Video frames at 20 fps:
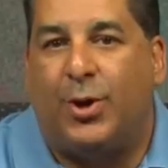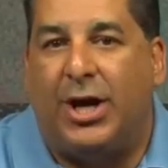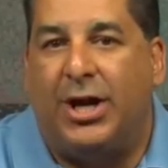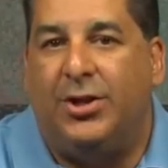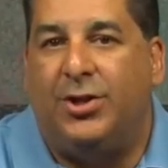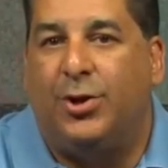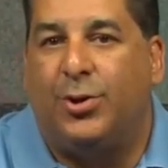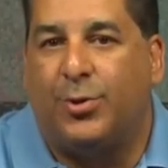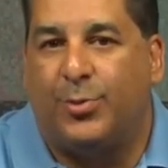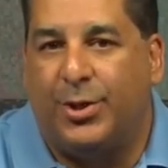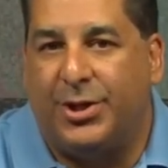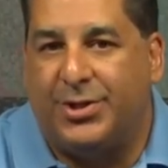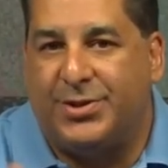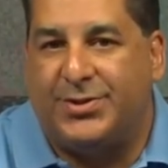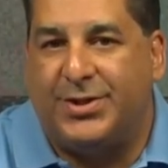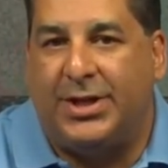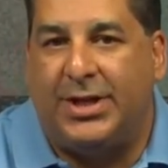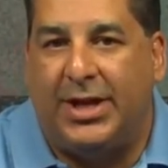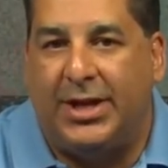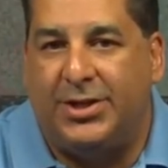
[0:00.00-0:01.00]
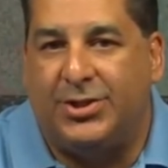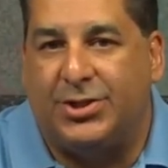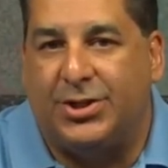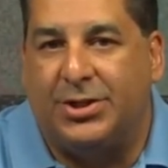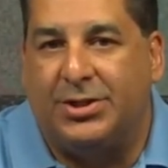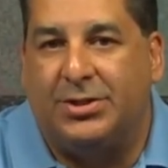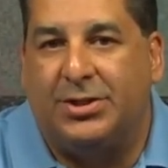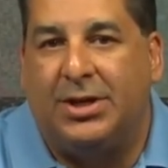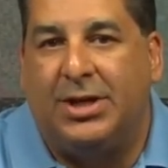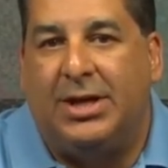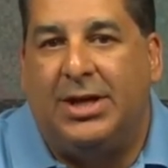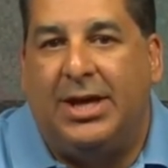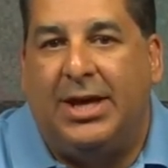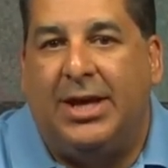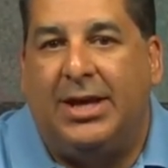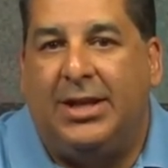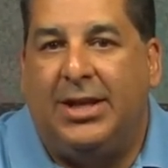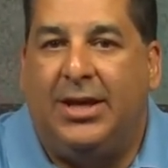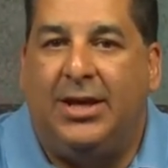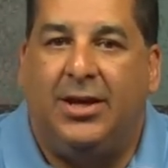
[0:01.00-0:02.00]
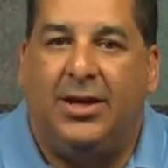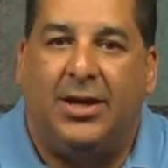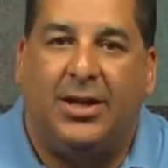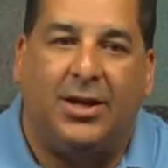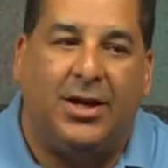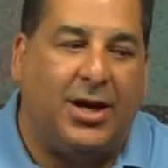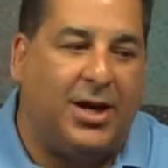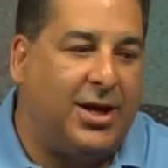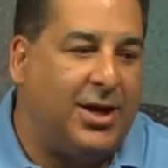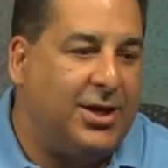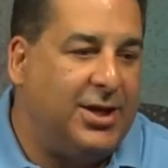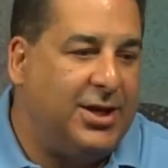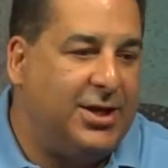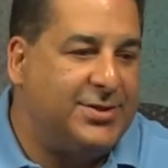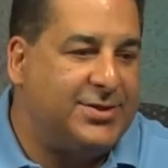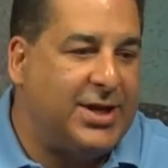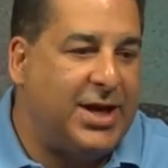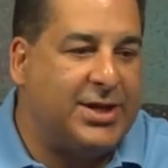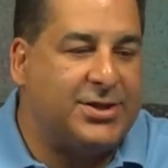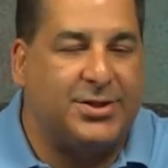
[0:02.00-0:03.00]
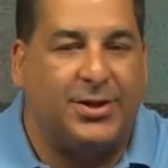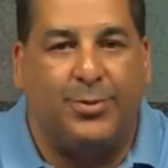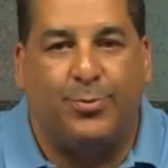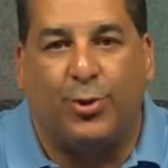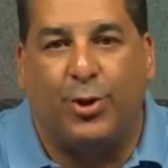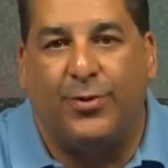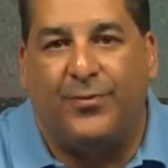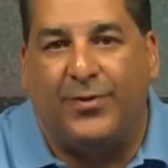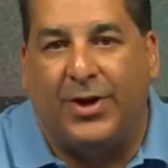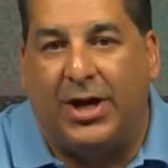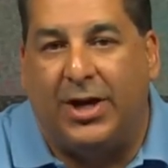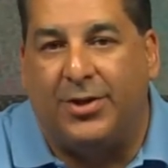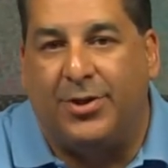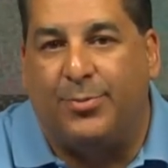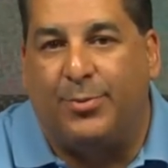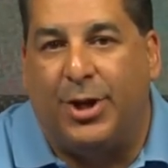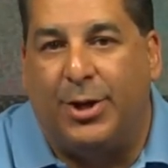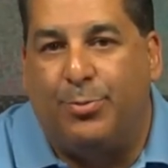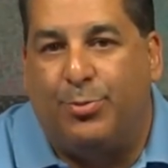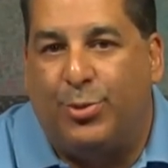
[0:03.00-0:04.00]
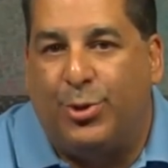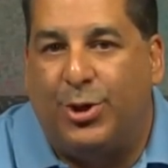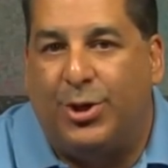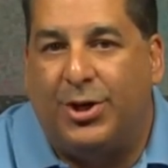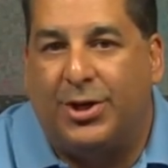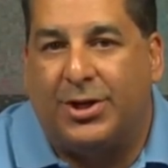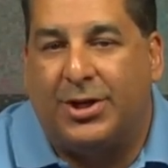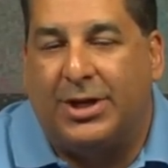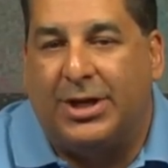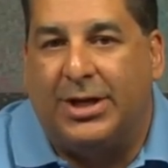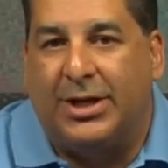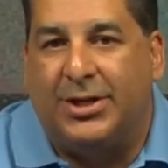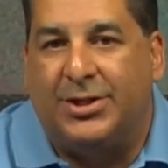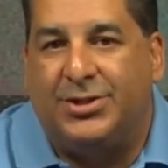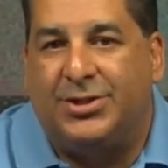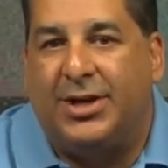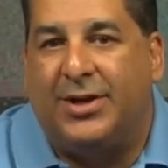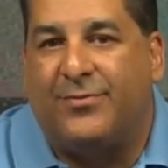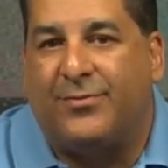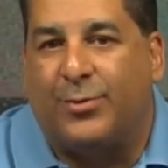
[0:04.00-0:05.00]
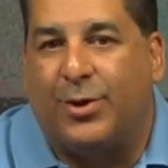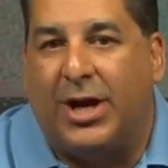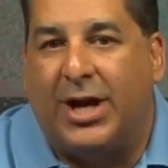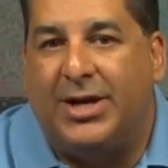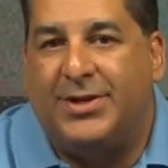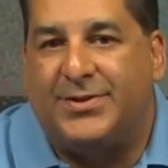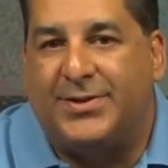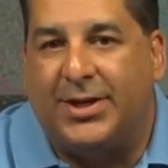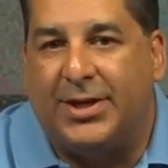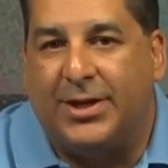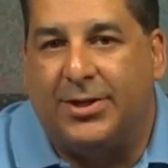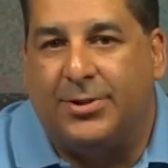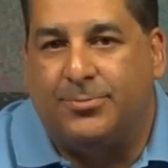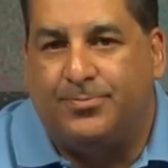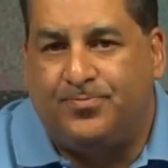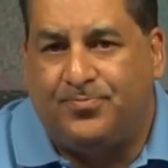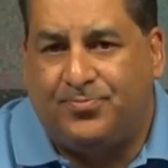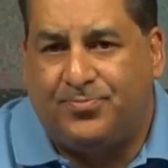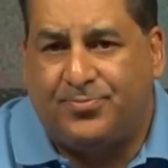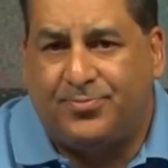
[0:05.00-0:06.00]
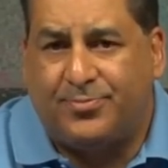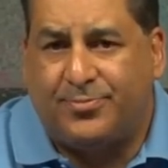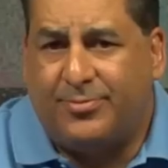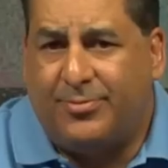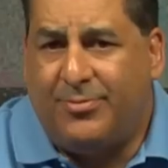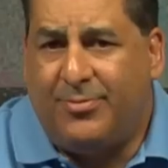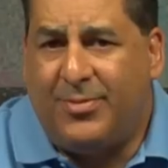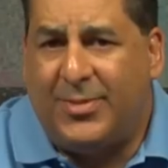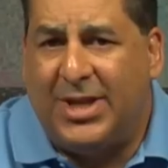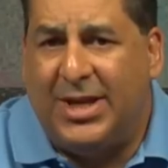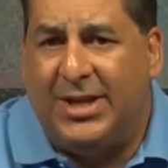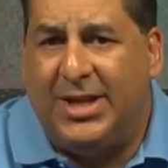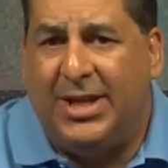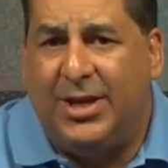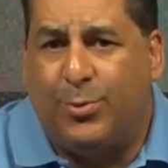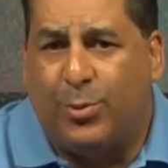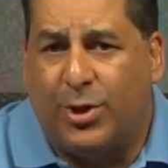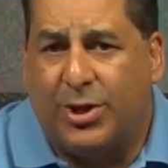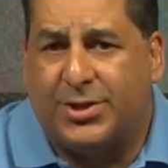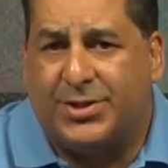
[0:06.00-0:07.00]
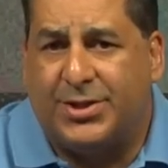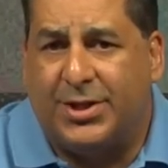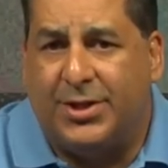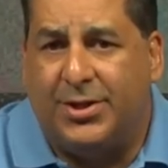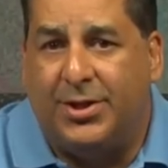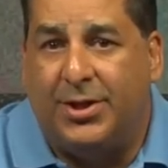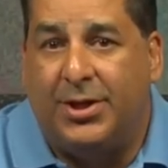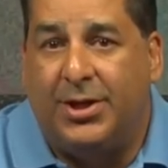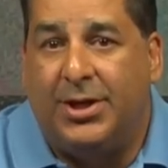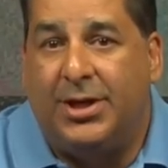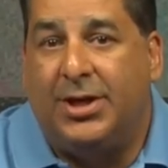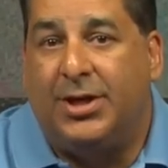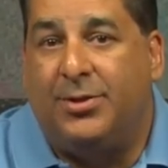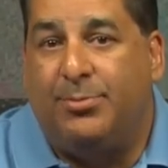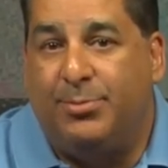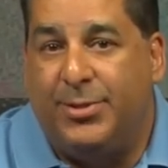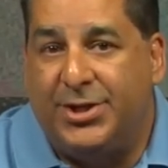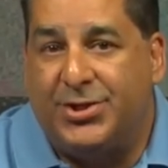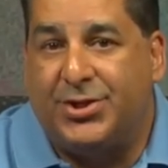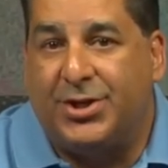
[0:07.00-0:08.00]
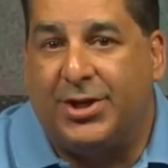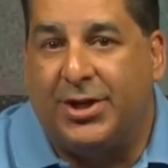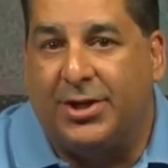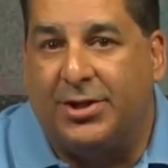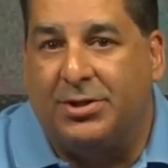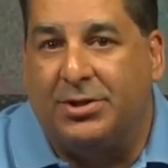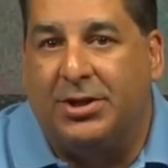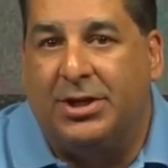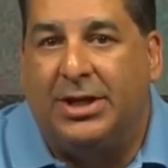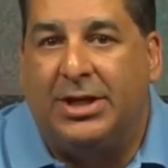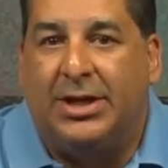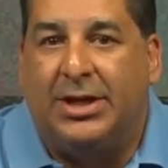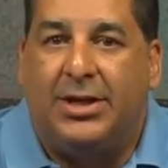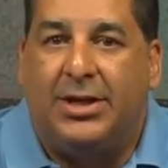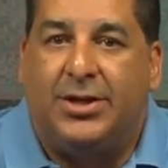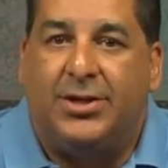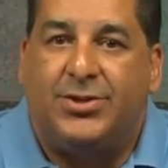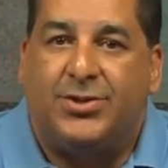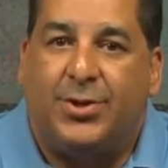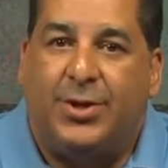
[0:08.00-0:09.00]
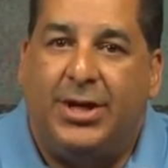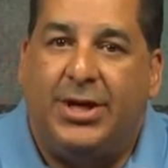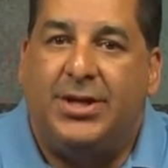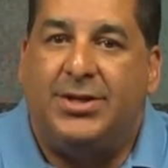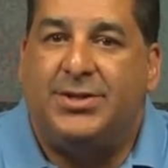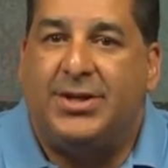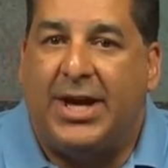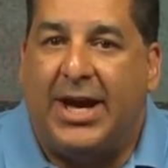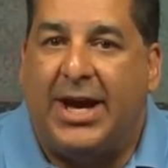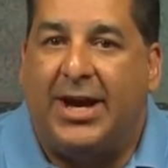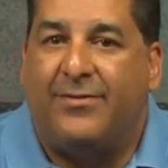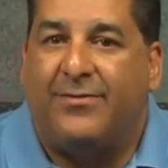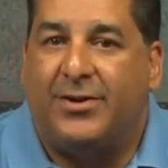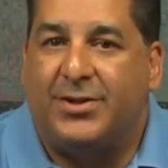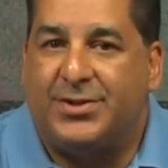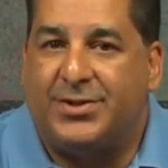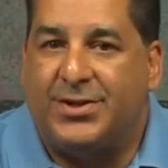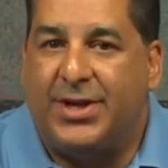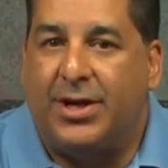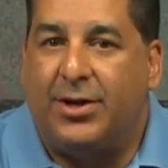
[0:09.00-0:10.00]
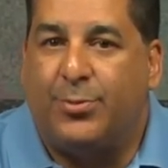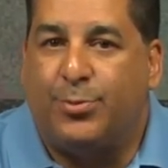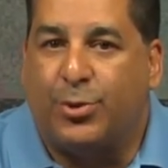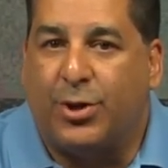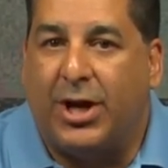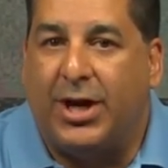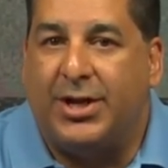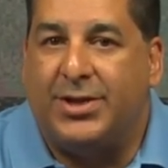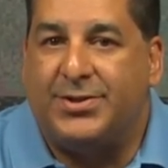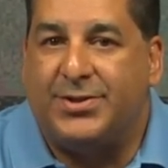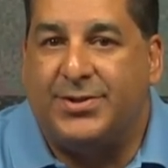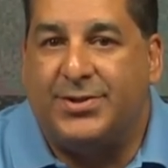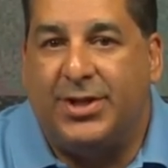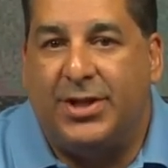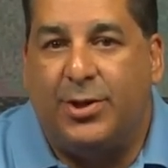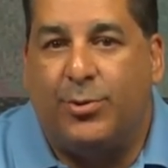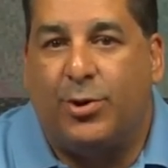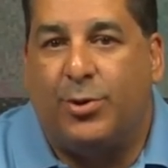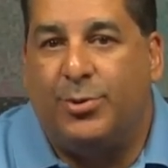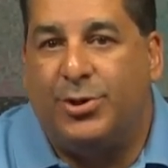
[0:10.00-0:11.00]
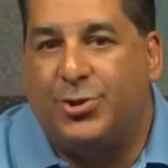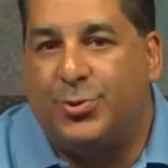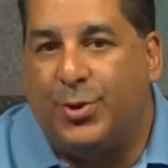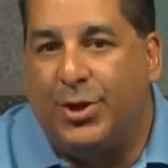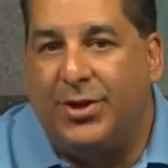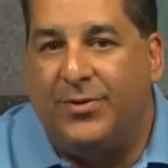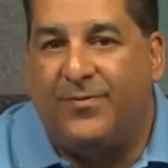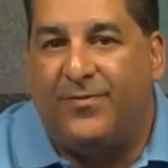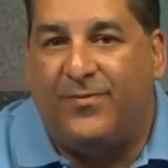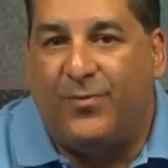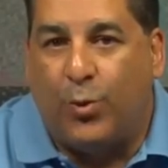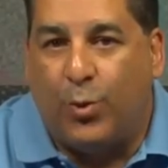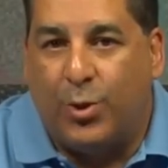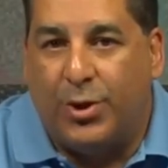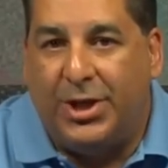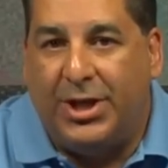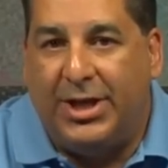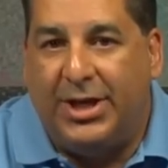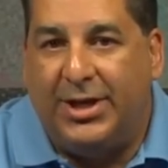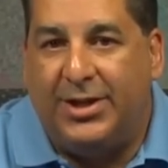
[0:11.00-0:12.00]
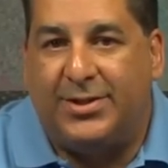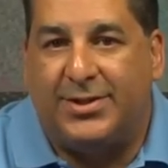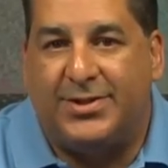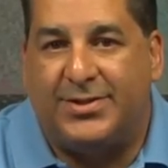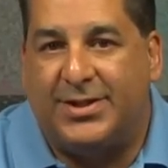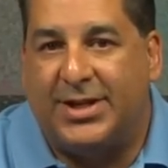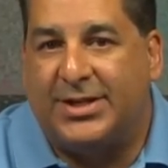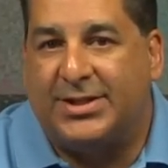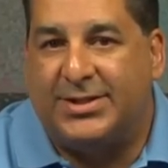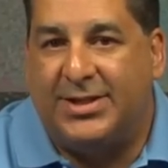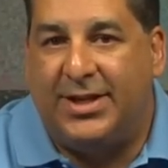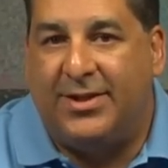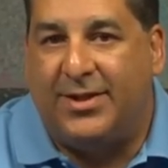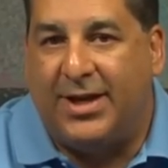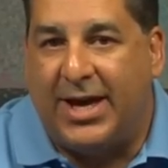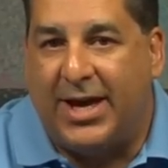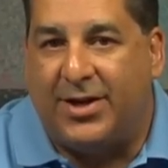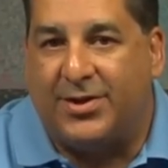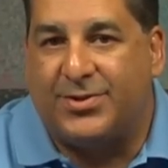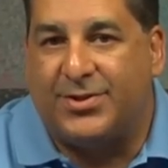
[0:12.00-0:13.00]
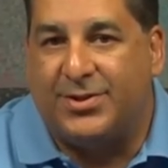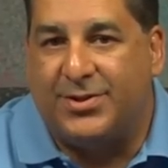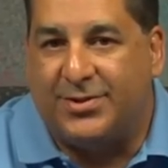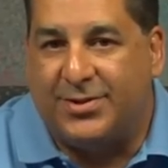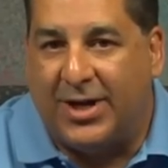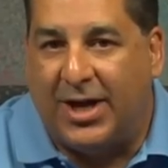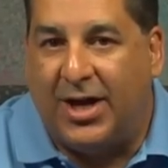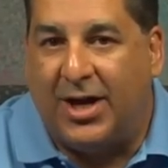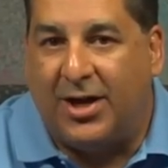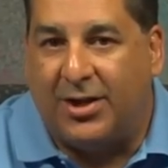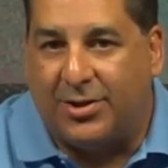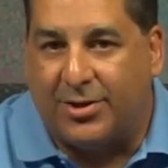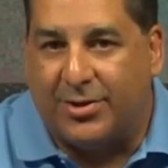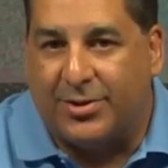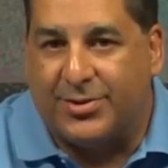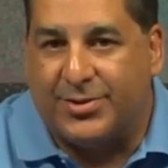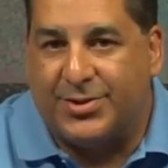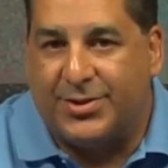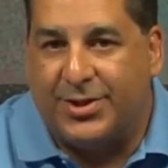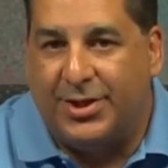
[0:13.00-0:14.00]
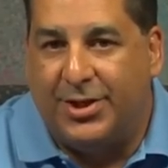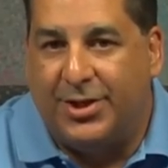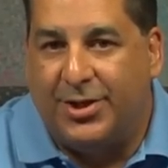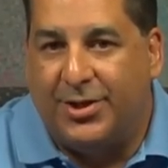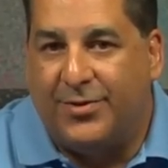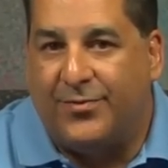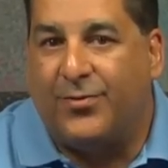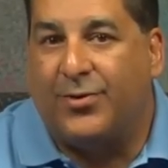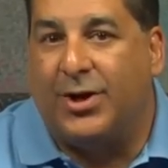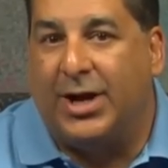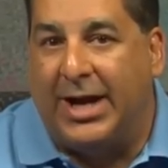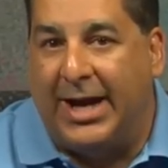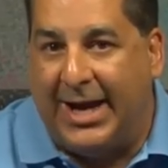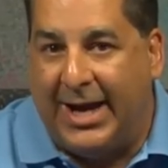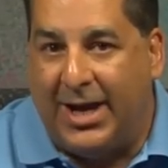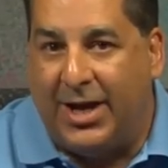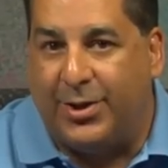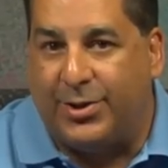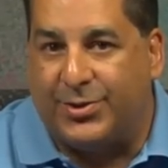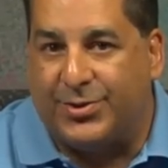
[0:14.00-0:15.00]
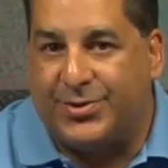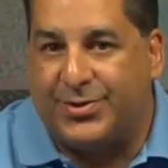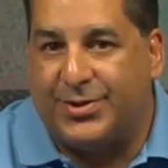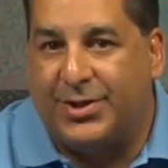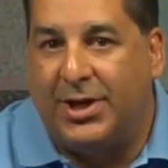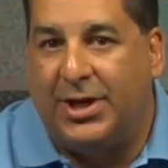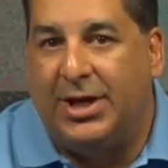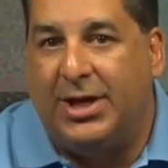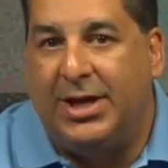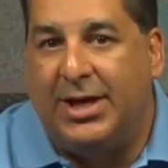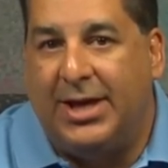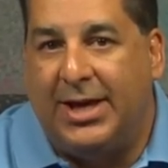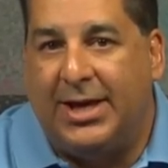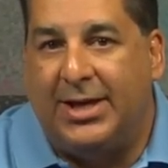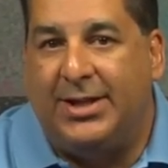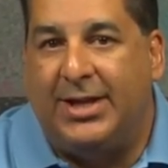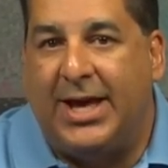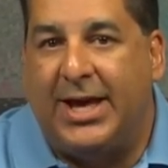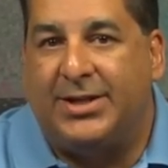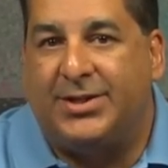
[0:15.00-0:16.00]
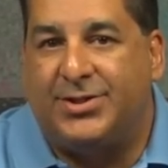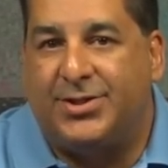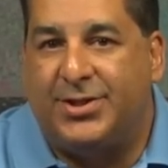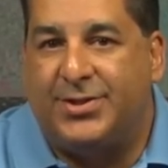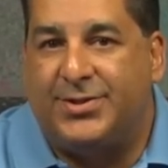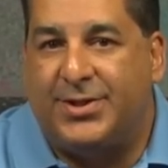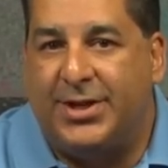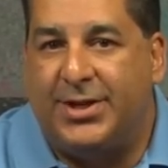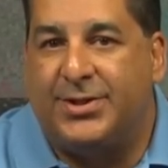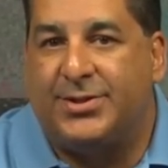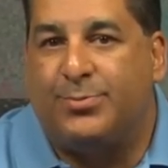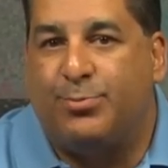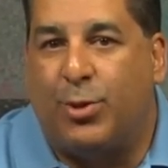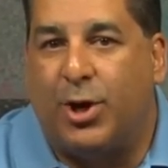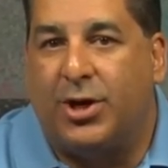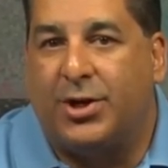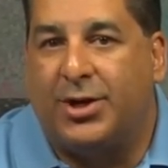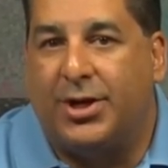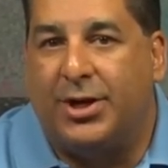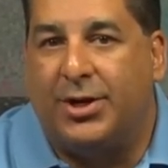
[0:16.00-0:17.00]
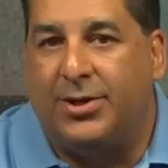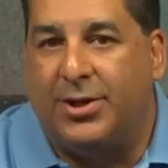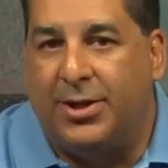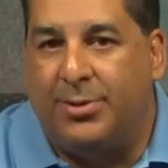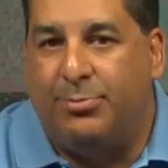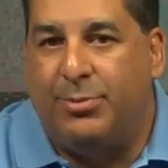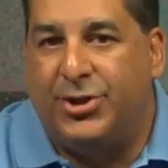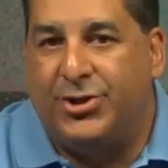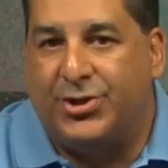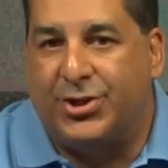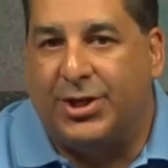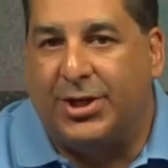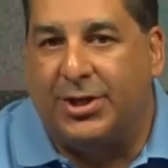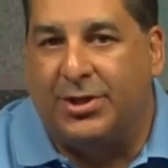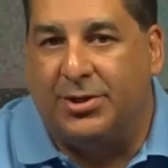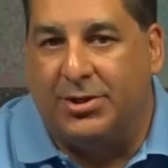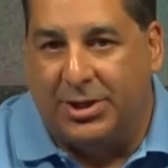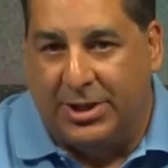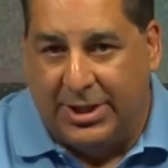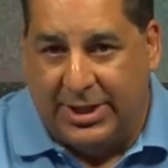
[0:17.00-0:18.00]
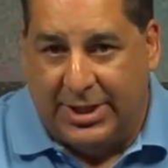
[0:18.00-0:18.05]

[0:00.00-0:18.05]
I know a real estate agent, and he's actually profiled in my book, Jeff Rising, and he works in Michigan. So his average sale price is anywhere between $40,000 to $60,000 for a house, and that's just his market in Michigan.